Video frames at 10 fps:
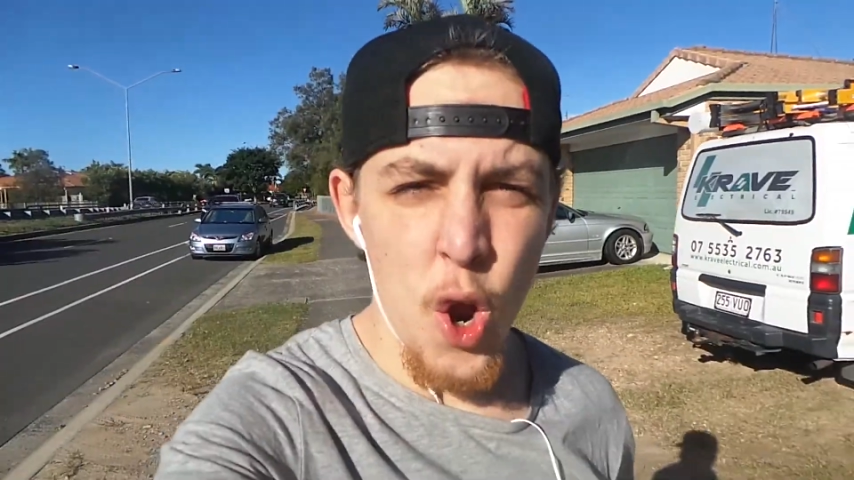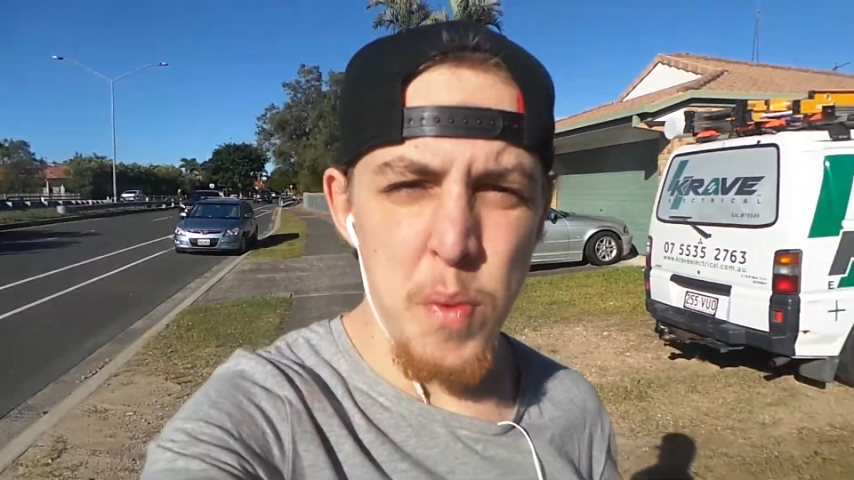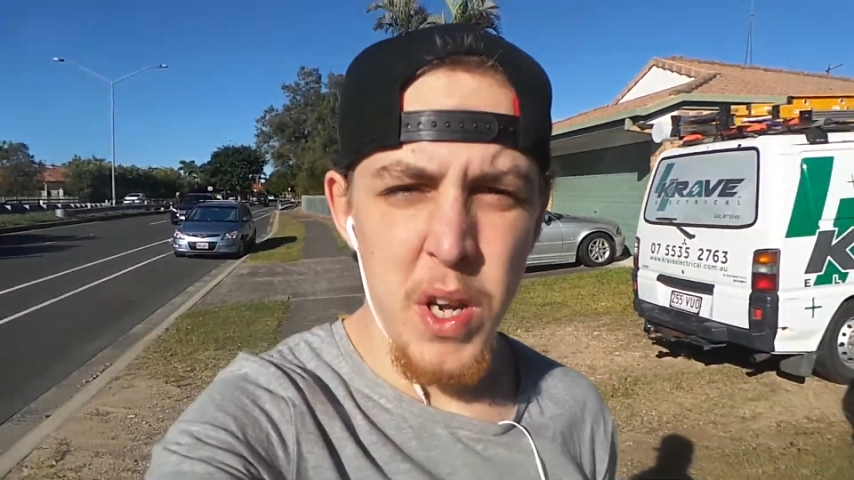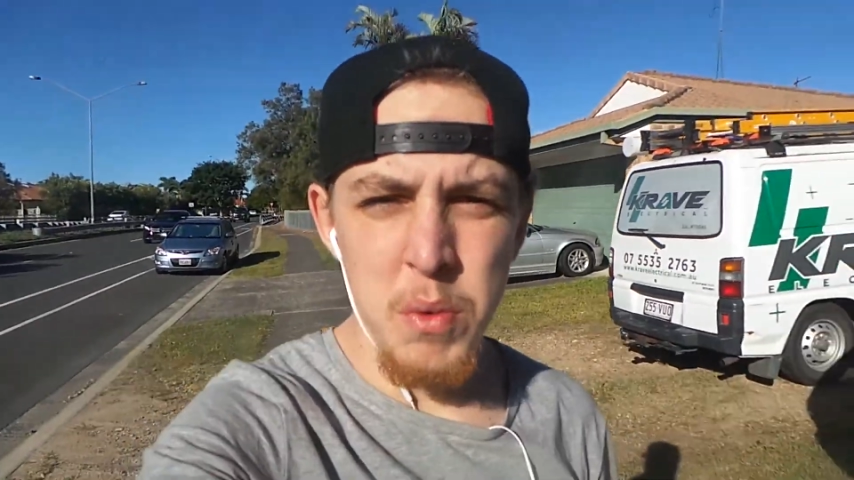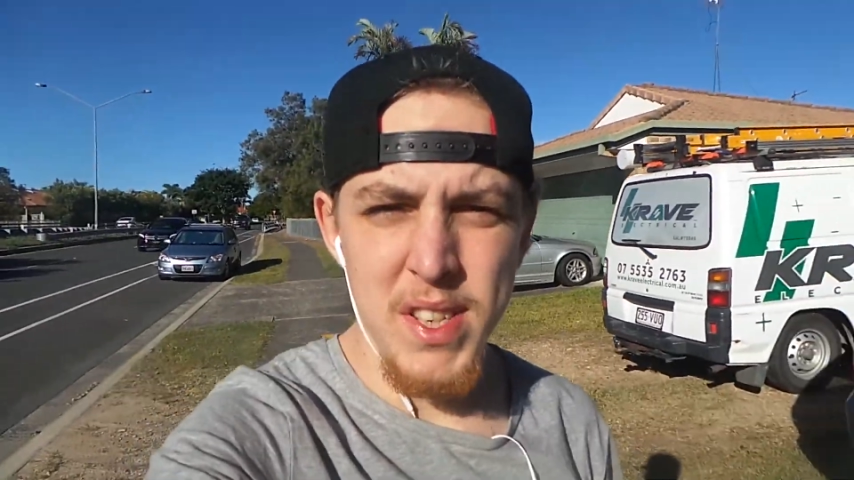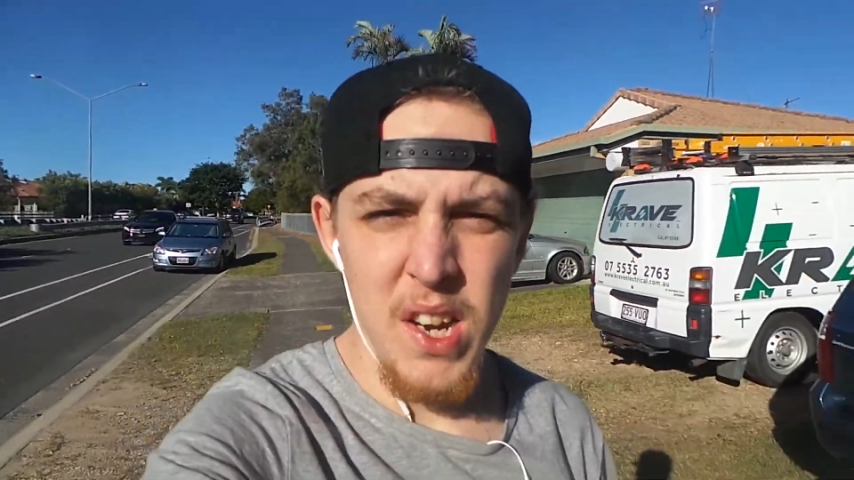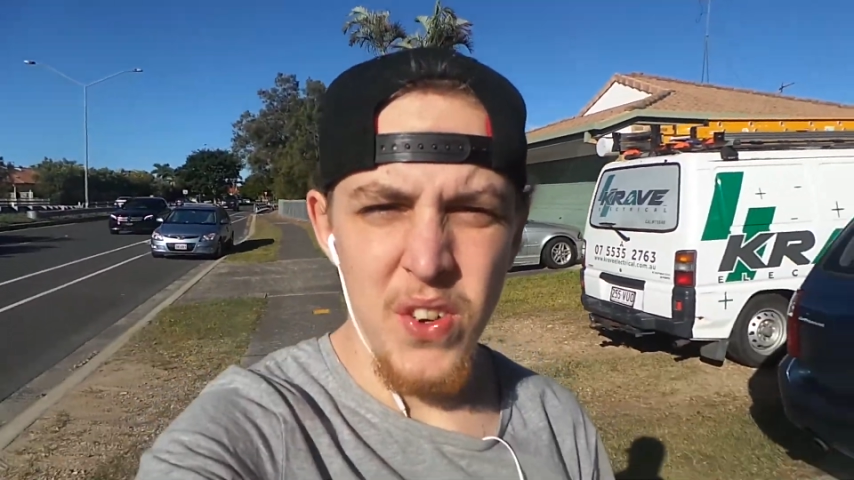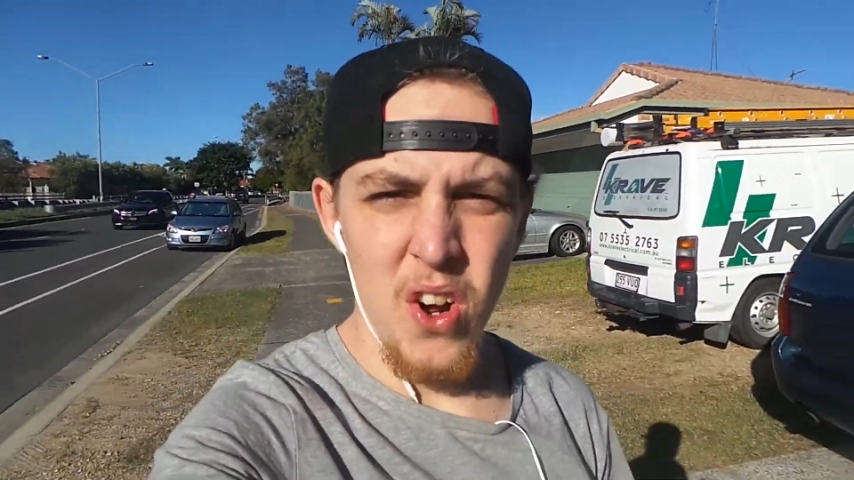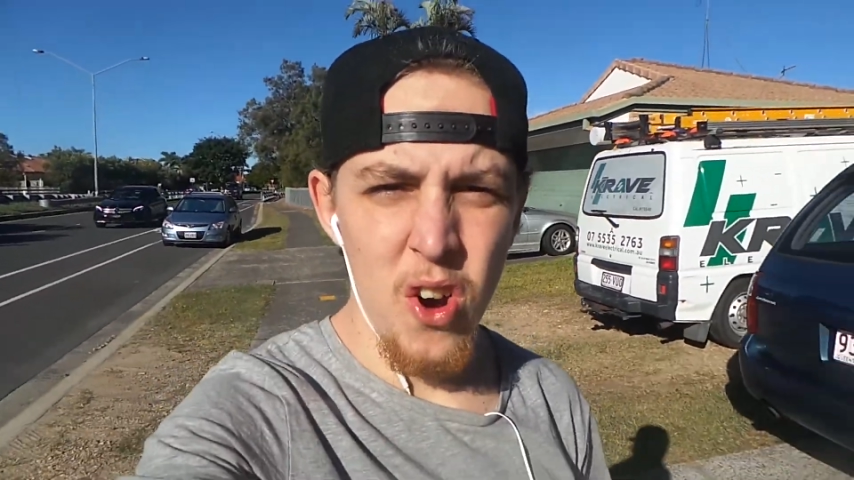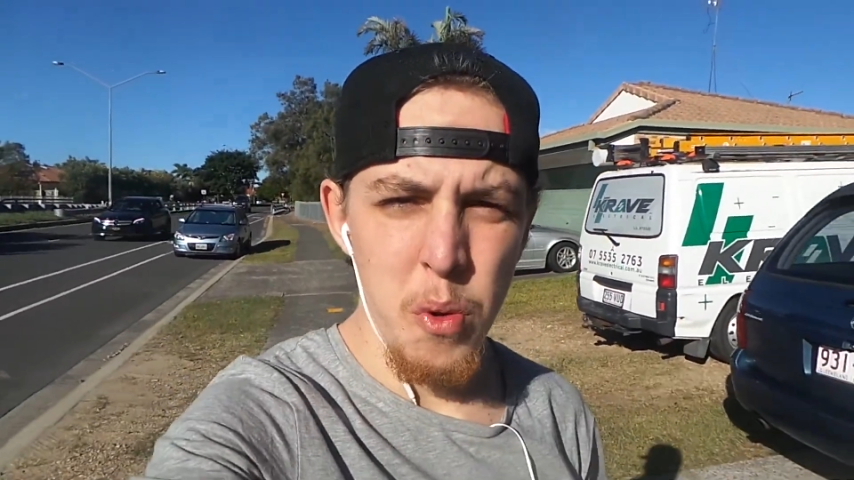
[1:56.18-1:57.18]
nobody was
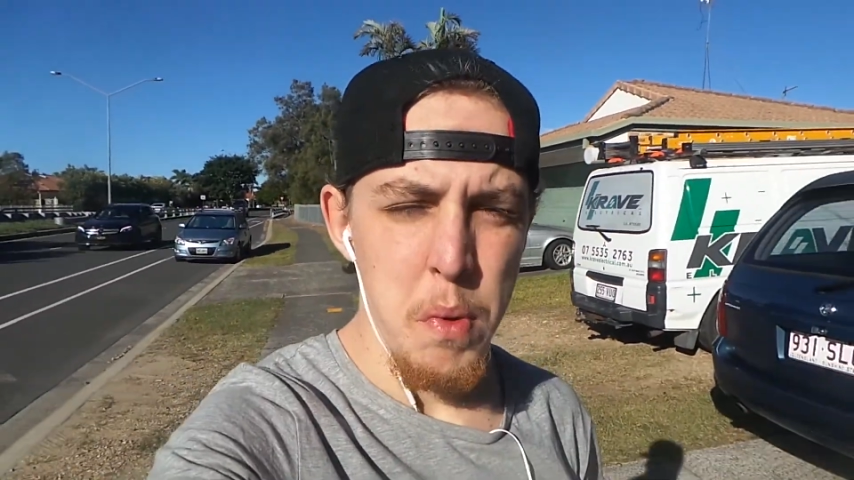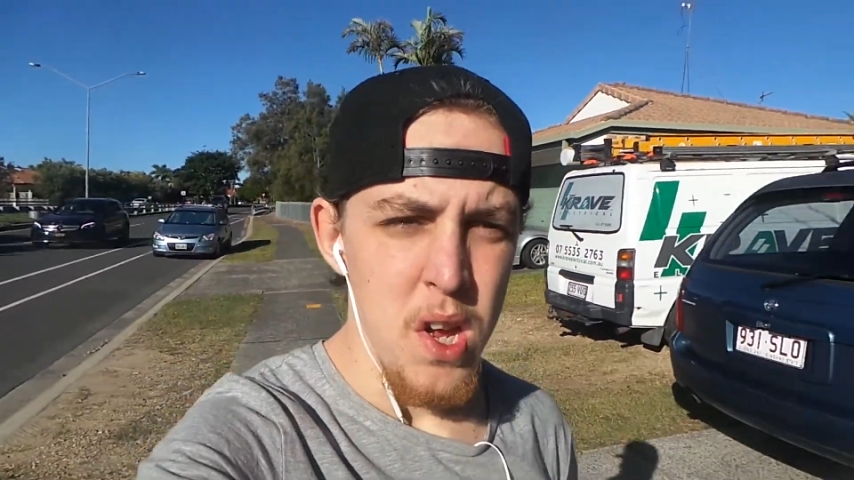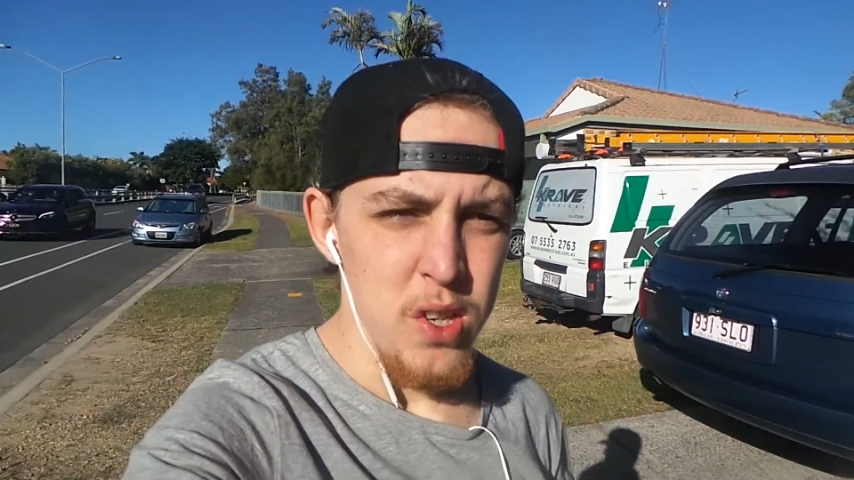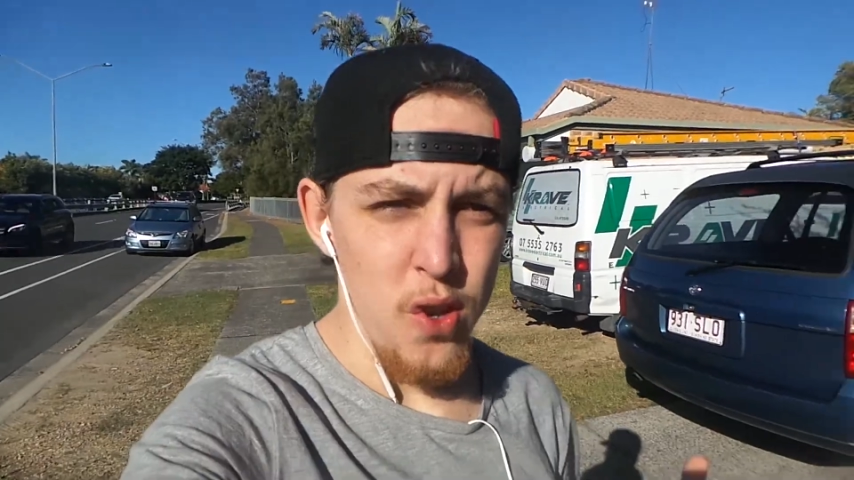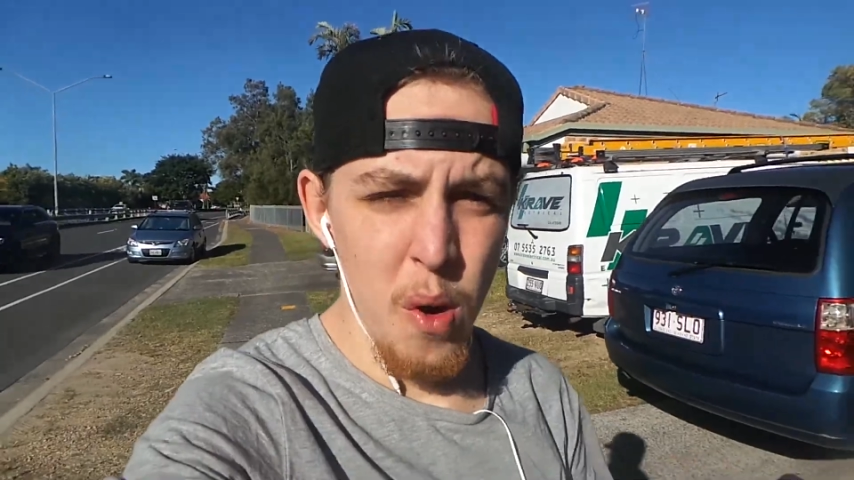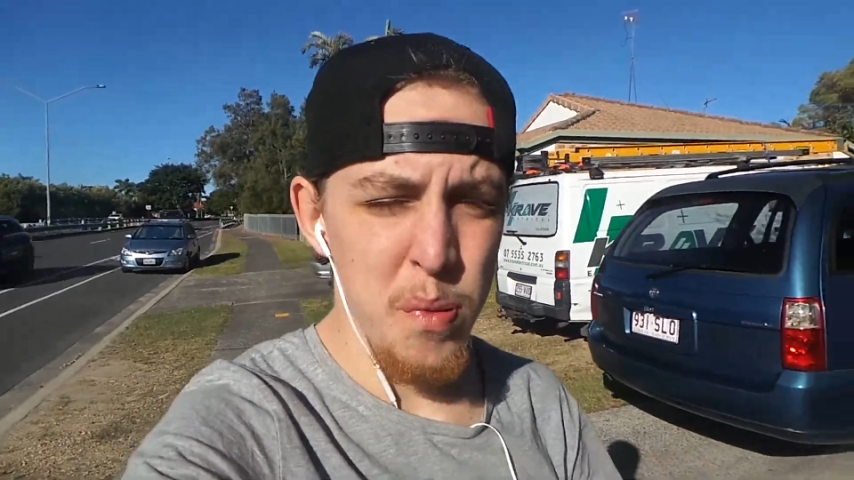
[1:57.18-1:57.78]
even home. So I'm